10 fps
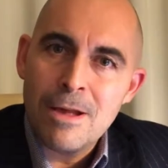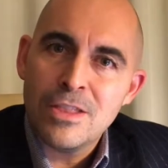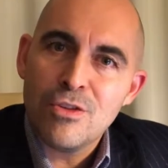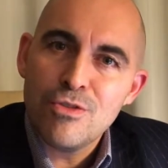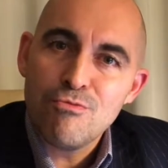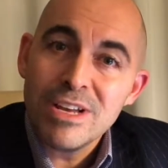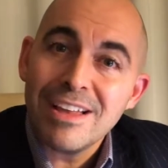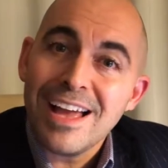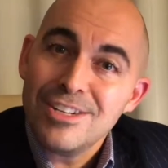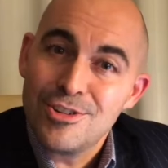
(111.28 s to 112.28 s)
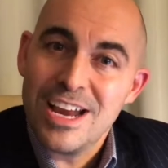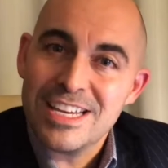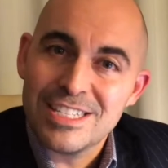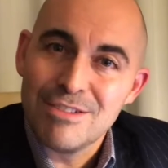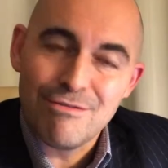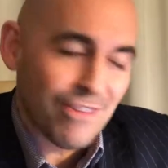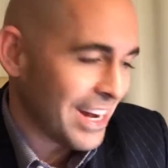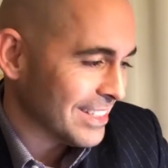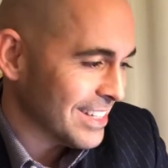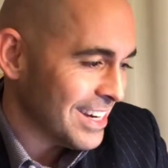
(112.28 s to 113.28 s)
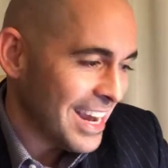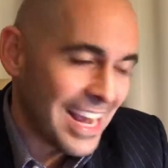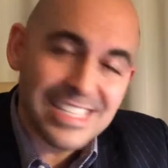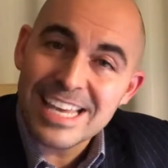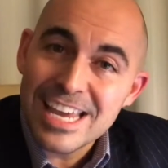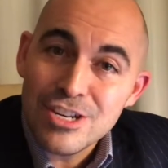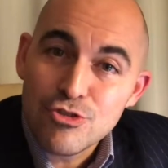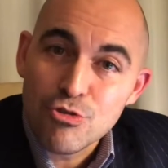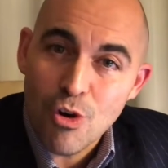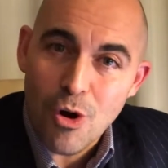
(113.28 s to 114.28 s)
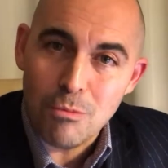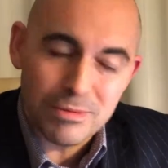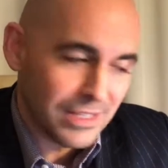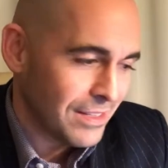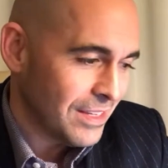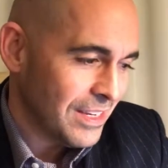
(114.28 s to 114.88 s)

Now, the real interesting factor is that it dropped.